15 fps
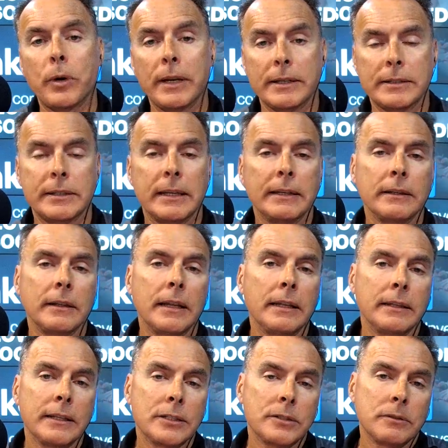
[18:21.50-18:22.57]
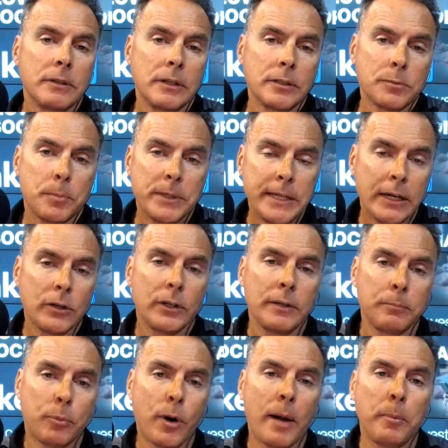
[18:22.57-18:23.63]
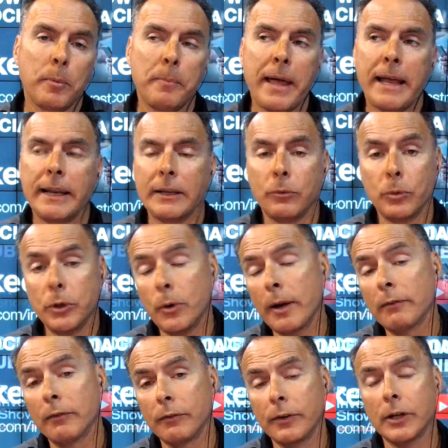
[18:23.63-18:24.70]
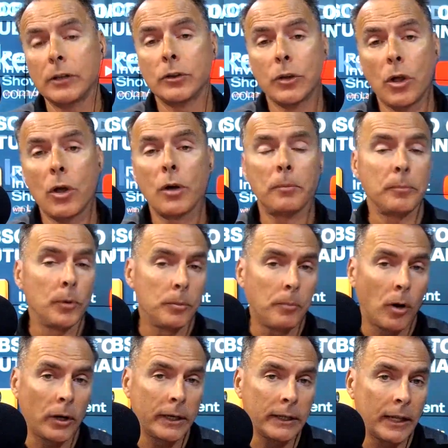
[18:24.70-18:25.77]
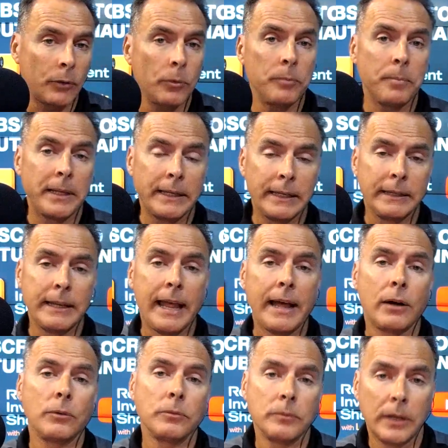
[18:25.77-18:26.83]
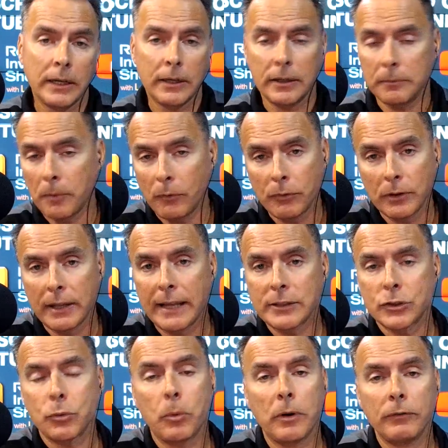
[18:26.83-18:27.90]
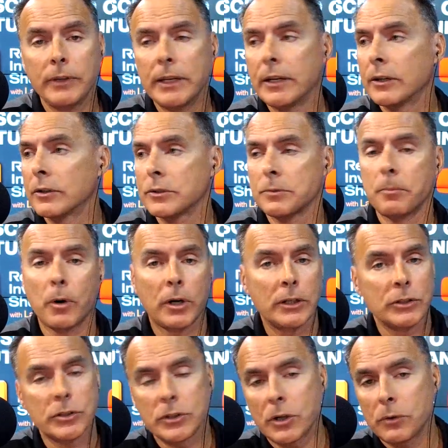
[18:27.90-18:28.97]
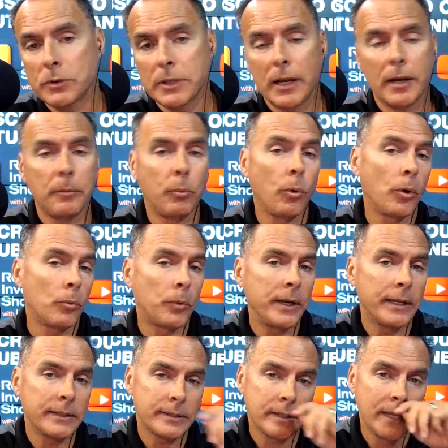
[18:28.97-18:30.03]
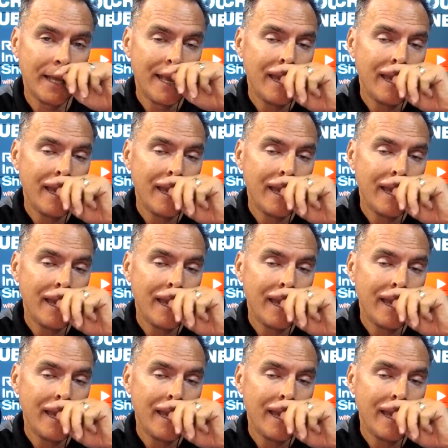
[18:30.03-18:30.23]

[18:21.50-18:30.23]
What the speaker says: risk. And this is particularly problematic when you have a very long bull market like we've been in now over the last 12 years. The market just goes up, what risk?